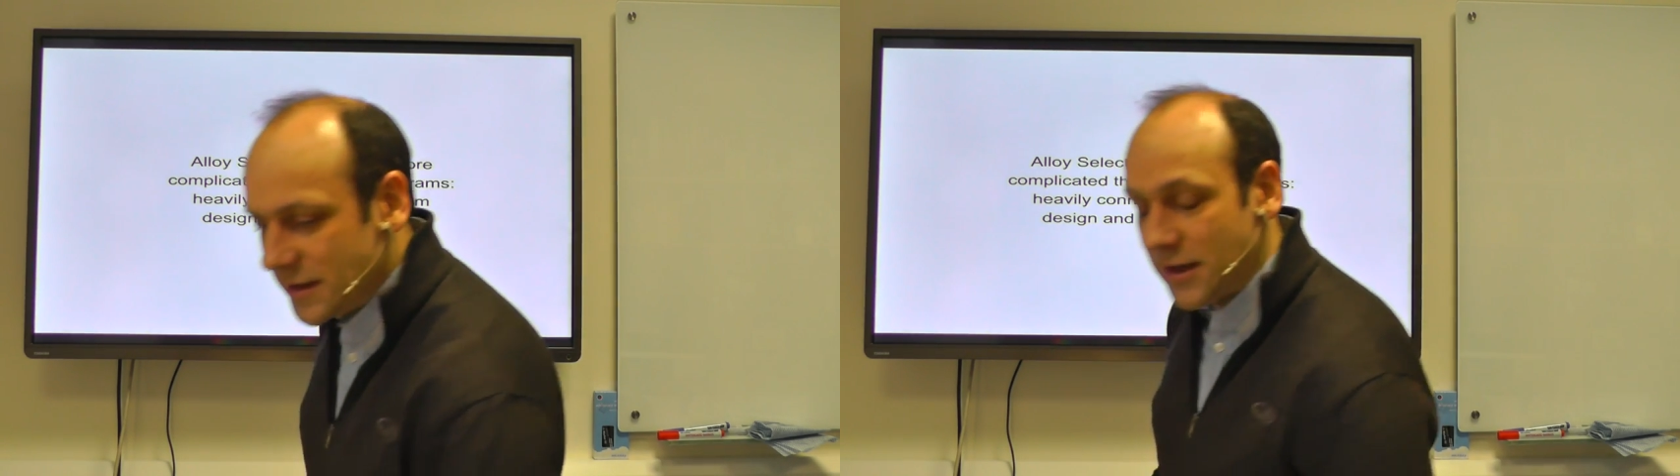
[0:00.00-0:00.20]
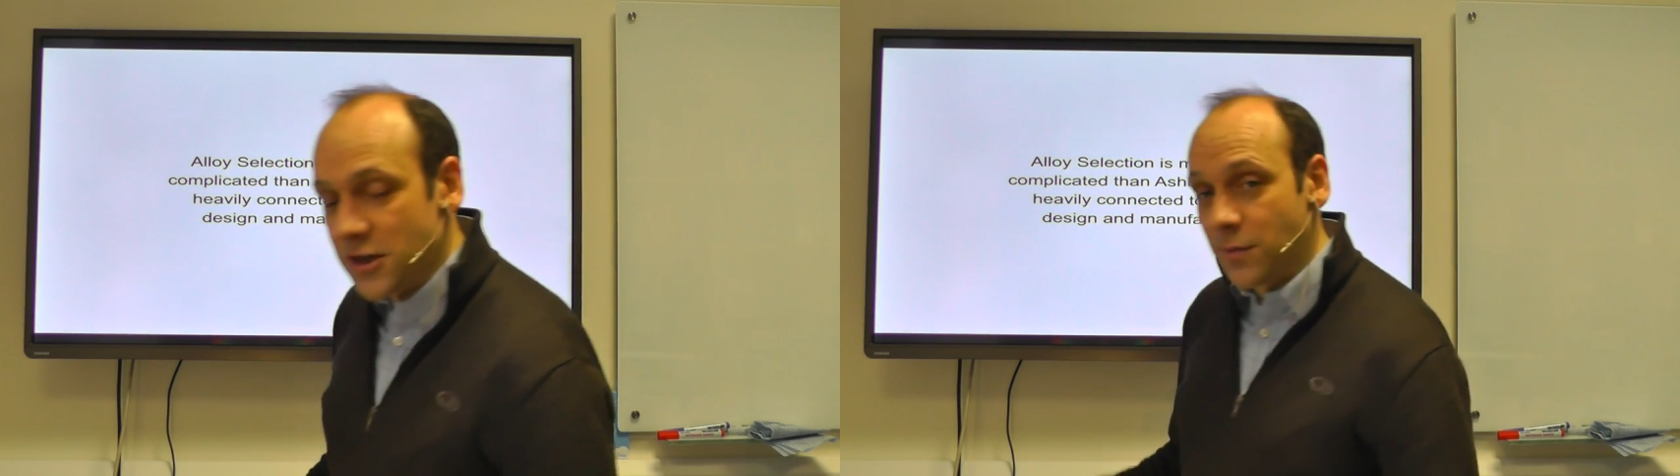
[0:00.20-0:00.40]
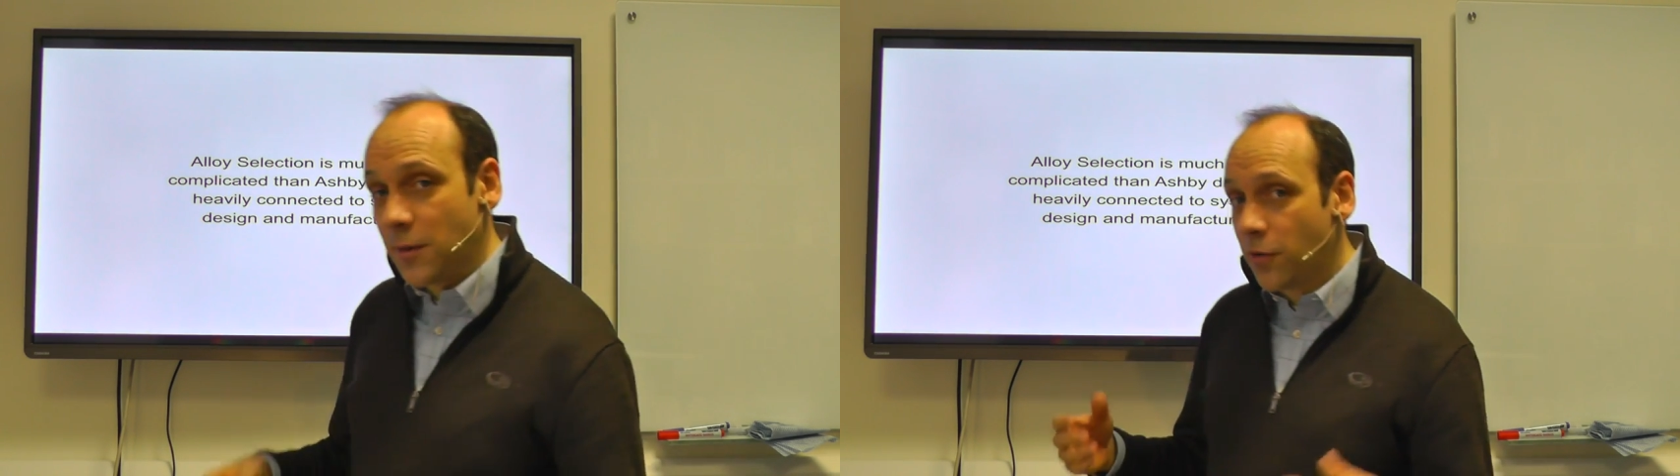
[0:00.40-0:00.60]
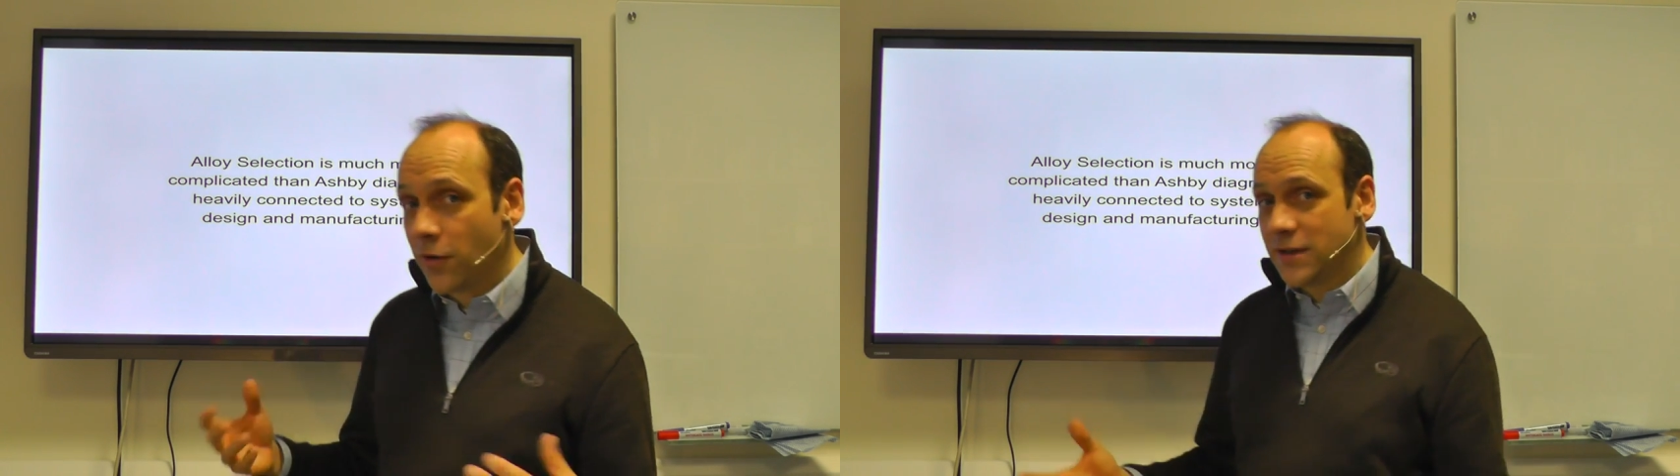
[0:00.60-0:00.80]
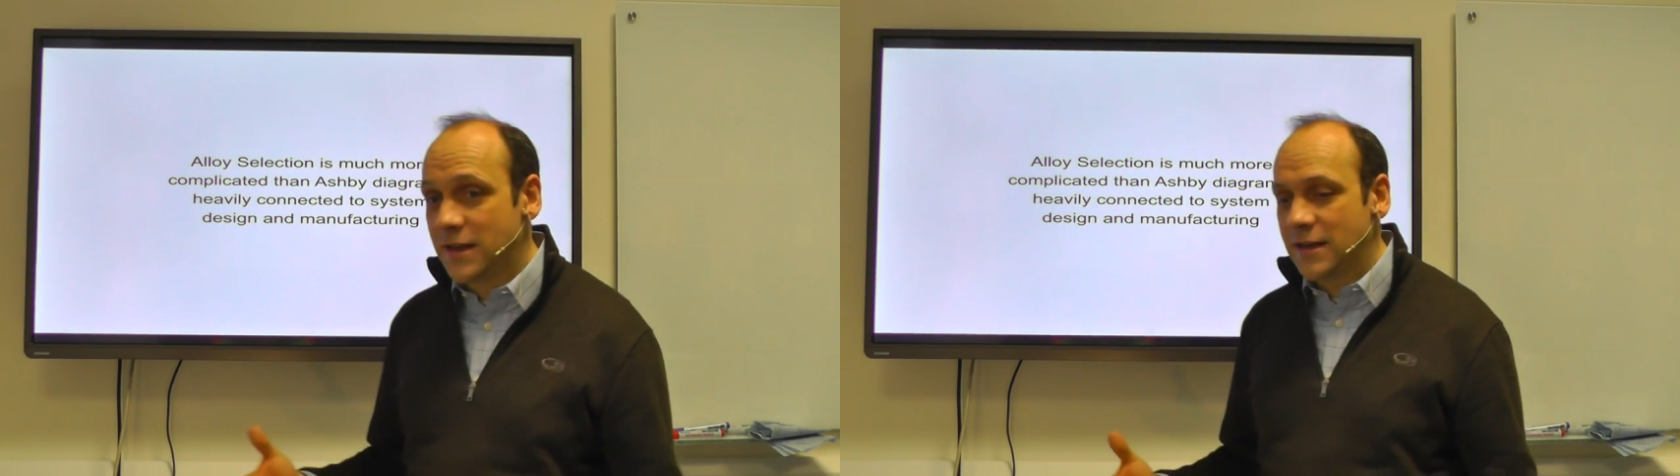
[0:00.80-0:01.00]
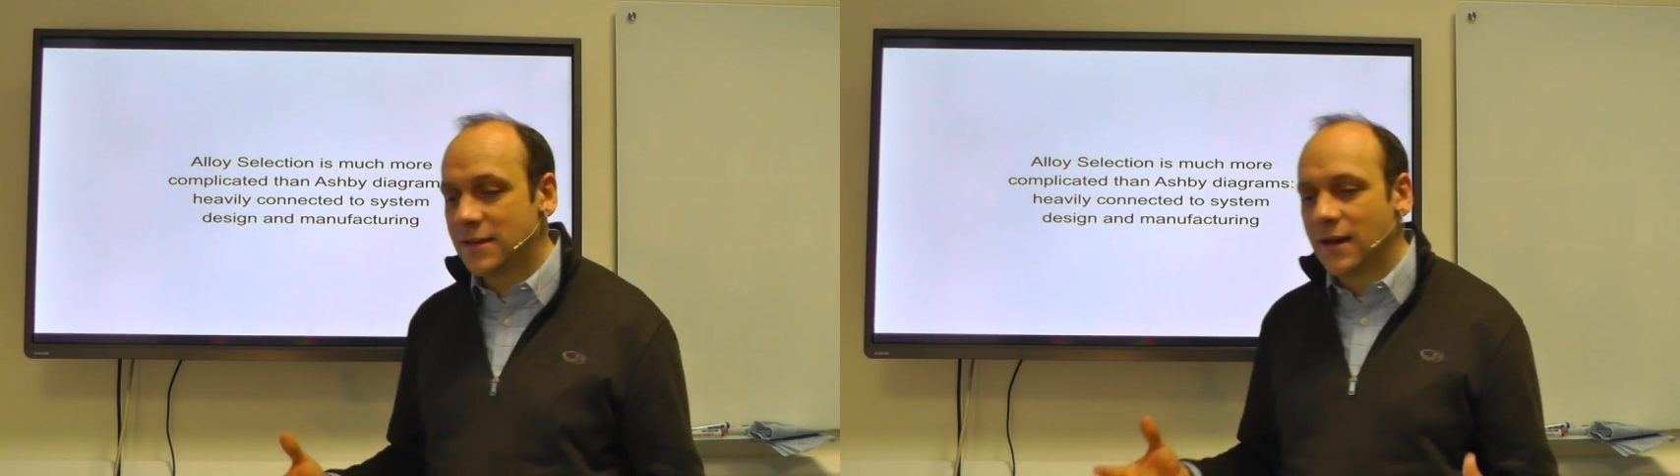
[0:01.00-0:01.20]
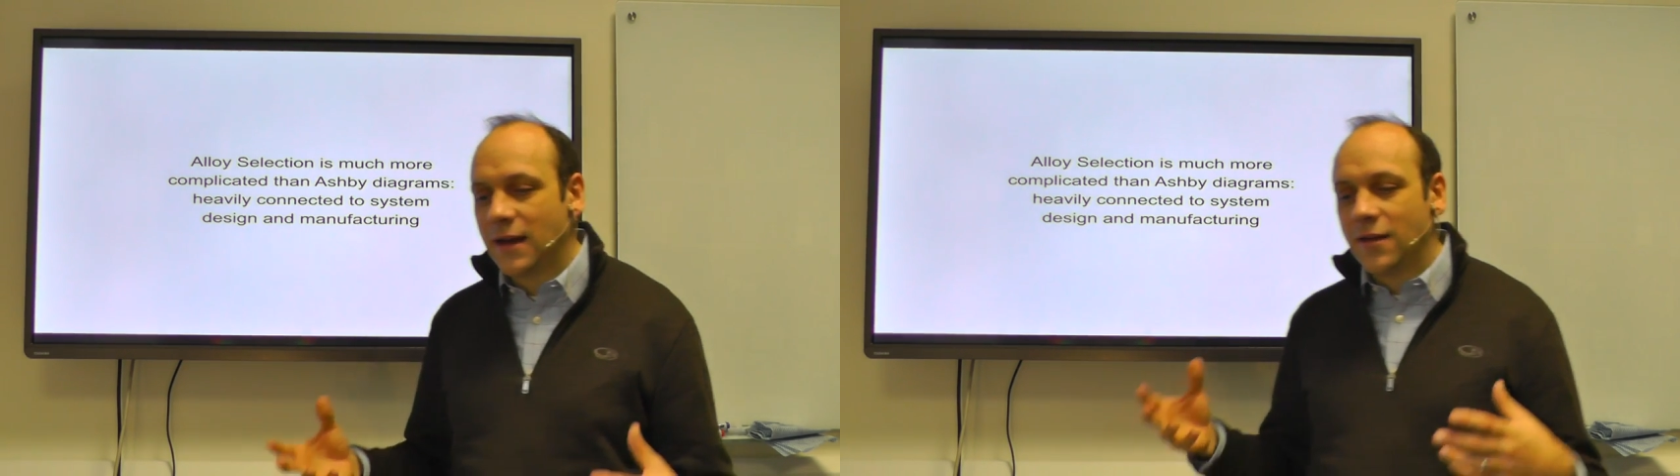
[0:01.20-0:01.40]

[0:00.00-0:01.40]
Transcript: in this section? My point is